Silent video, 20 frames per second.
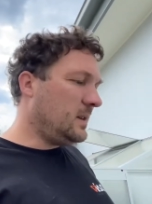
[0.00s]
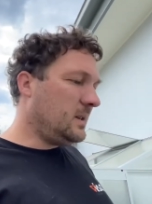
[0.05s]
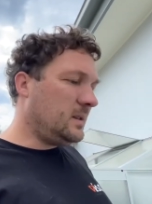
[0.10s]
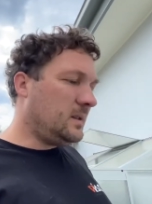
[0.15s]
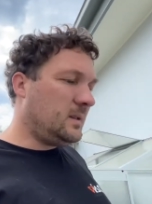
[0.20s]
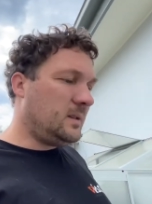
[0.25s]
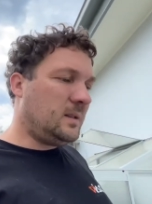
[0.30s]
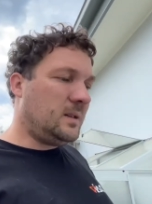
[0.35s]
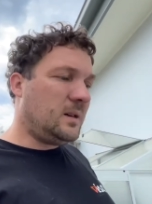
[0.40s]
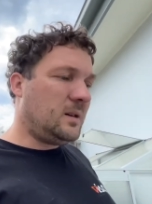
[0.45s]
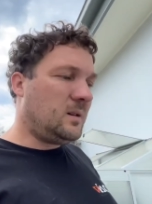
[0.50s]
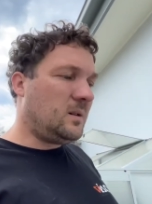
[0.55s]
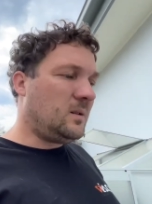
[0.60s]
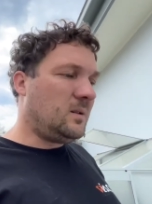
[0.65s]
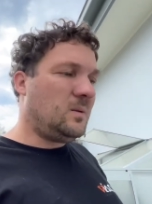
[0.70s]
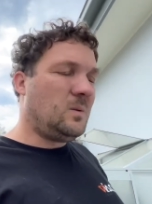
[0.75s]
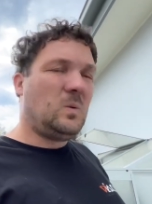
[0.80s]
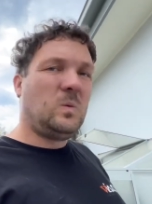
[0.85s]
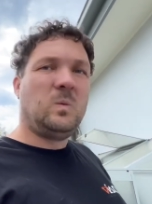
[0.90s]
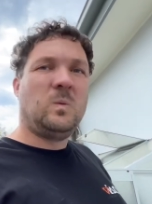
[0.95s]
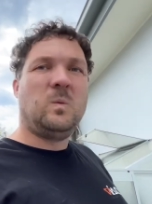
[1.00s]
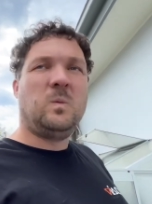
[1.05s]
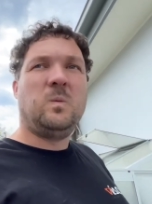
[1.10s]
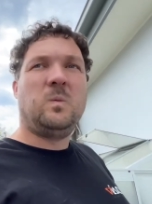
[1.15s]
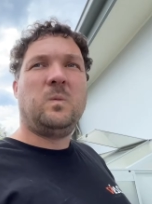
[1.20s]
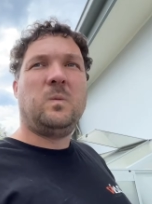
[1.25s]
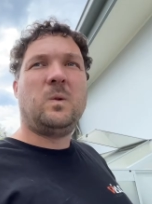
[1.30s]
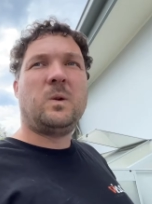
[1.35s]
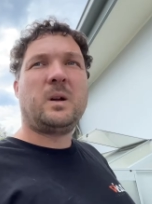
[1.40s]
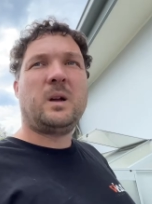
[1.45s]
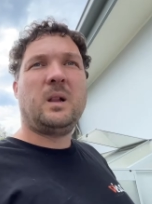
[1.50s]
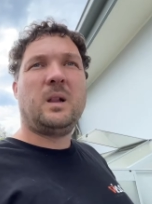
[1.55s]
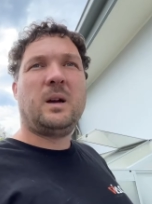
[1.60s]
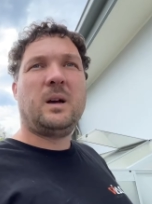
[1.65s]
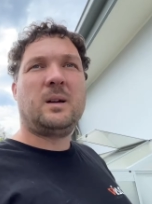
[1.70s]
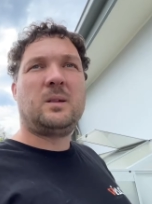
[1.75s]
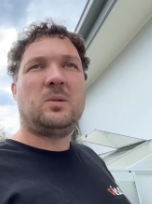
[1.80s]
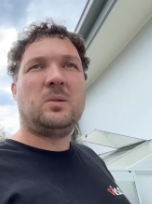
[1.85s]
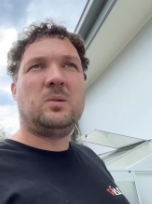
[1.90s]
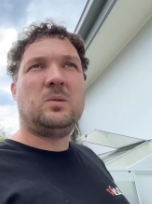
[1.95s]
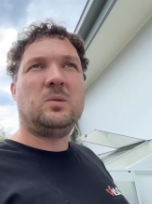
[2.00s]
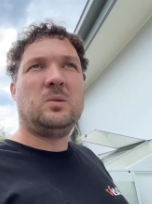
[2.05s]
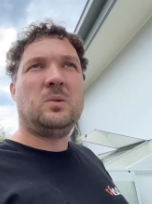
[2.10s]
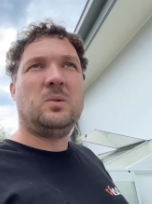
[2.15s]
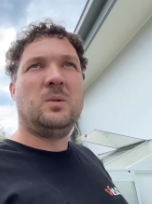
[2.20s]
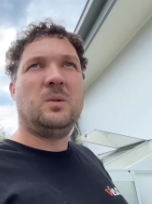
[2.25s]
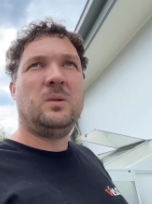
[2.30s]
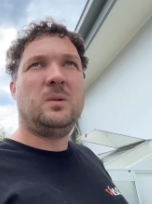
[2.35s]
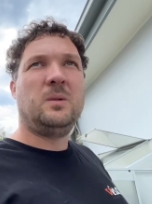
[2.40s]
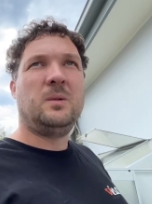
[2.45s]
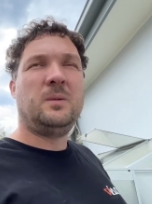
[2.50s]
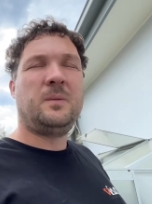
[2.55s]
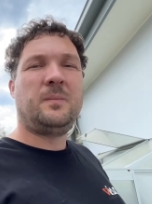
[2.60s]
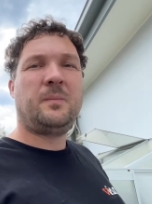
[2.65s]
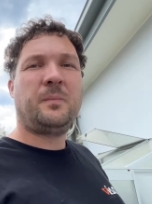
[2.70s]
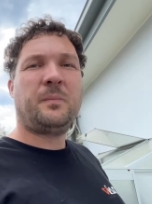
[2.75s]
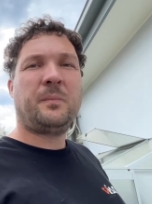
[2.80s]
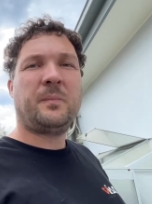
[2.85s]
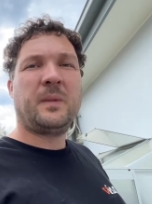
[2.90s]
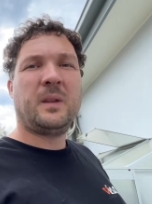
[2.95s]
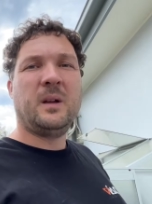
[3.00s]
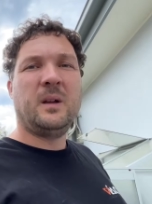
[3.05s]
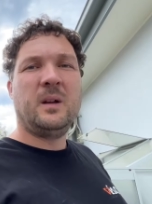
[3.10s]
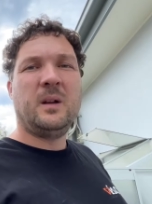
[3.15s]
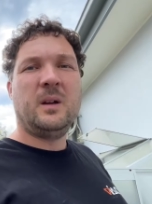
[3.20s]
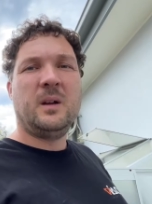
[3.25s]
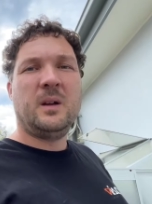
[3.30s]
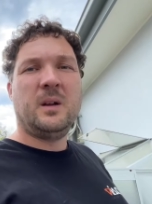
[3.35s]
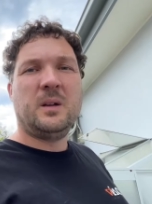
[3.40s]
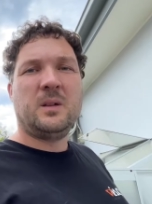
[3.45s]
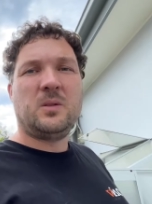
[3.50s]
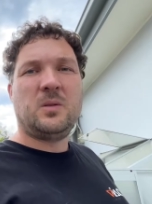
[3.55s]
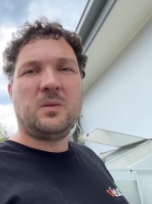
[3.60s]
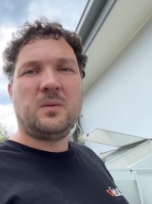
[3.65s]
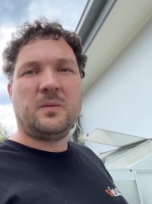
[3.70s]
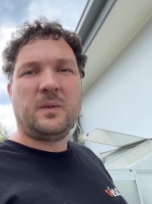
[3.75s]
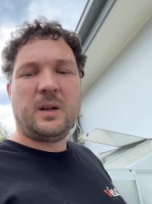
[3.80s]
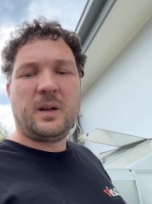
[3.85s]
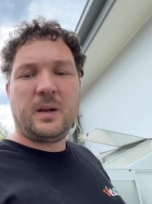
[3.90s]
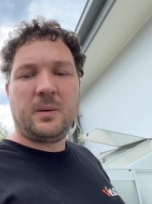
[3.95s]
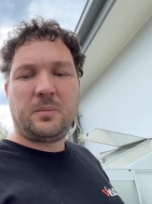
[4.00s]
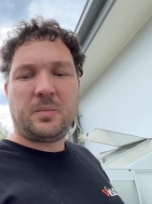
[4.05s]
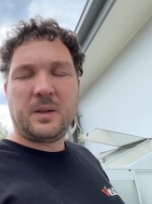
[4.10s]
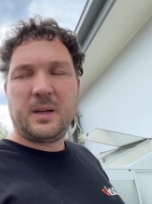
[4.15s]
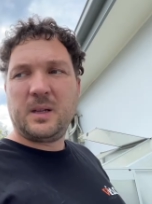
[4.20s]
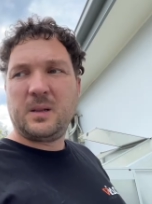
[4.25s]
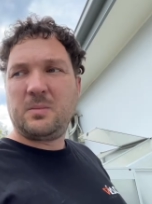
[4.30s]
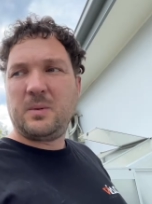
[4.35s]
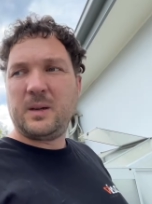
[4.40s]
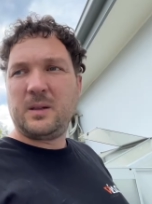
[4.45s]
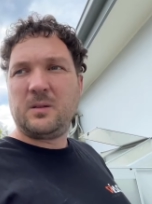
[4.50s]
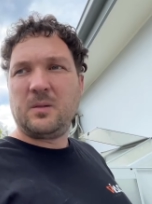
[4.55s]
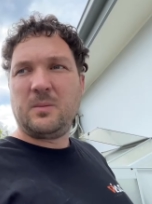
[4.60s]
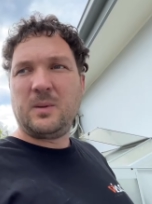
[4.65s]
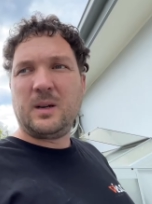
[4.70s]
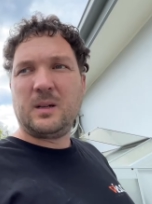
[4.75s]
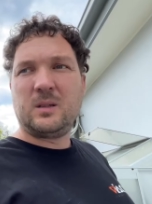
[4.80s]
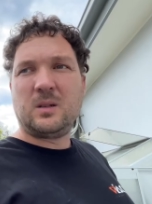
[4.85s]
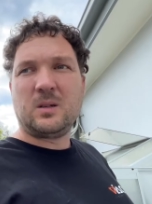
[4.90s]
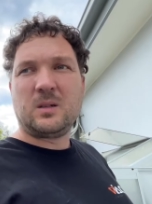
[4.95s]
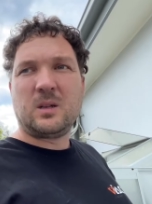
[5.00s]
Now, what I like to do when I plant my tomatoes,